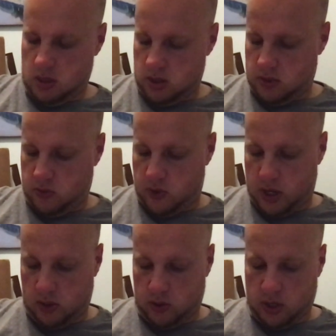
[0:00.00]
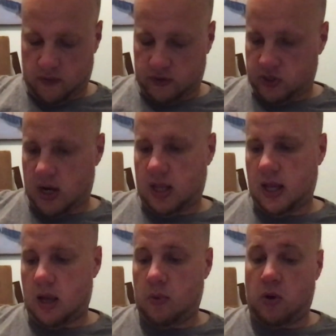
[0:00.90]
Some great little covers here.
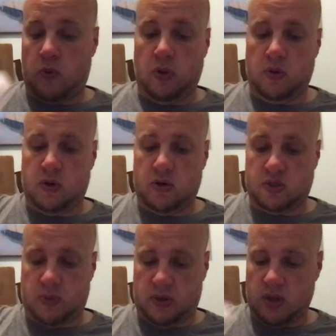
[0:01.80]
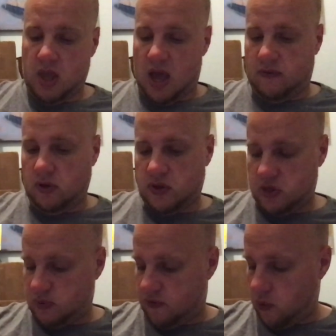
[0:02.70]
I'm really curious about. I've looked at this
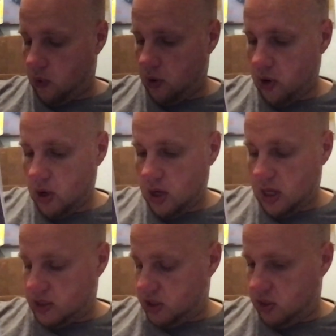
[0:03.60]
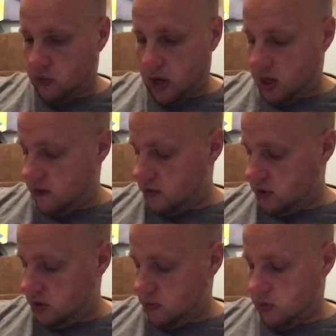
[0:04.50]
before as a great cover.
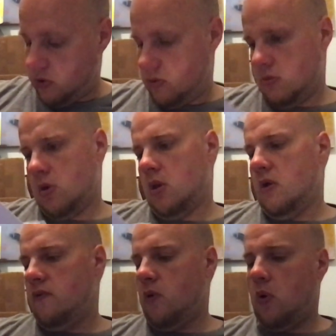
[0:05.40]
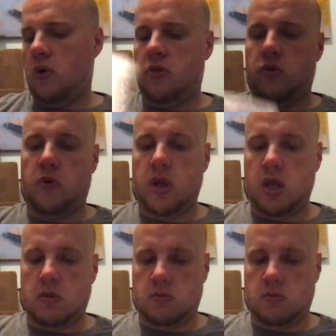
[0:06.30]
Number 4, 3,